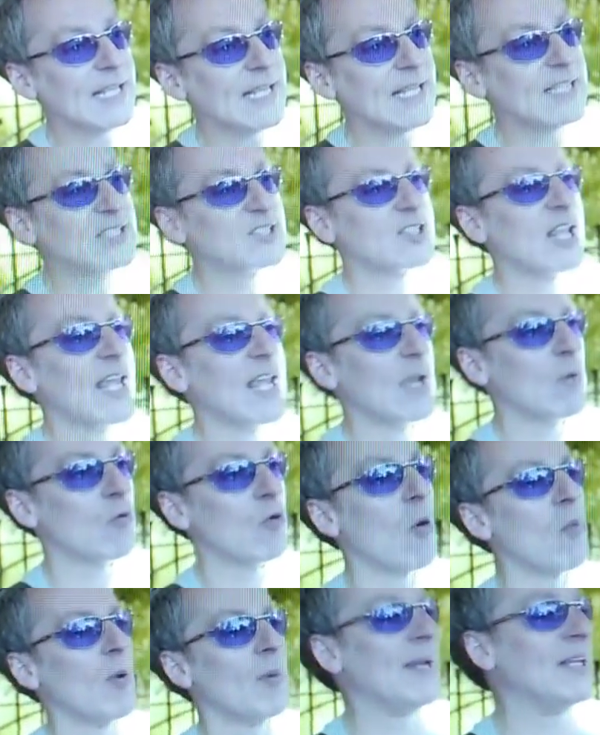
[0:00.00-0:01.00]
He's seeing a
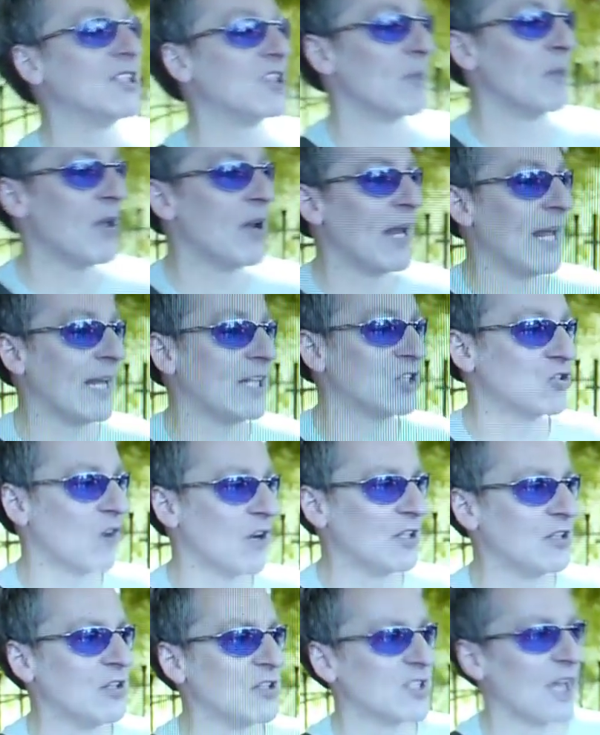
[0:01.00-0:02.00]
problem in his community and he's trying
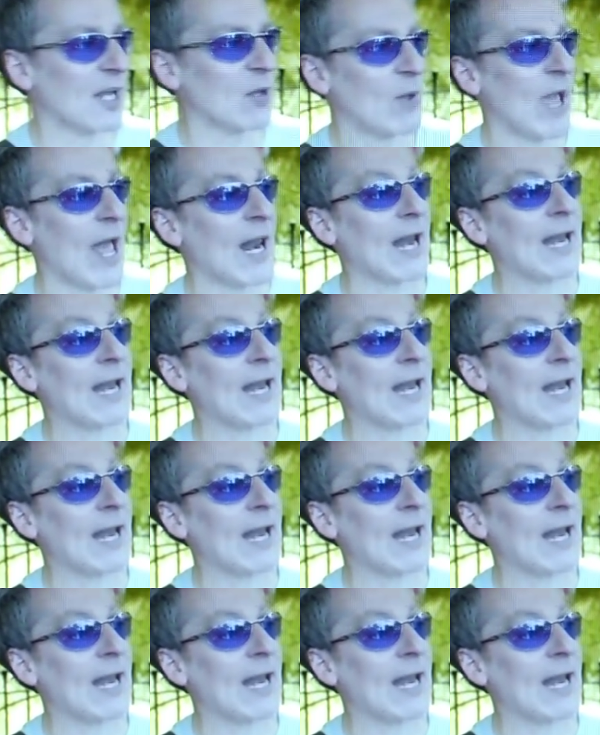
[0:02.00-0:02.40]
to do something about it.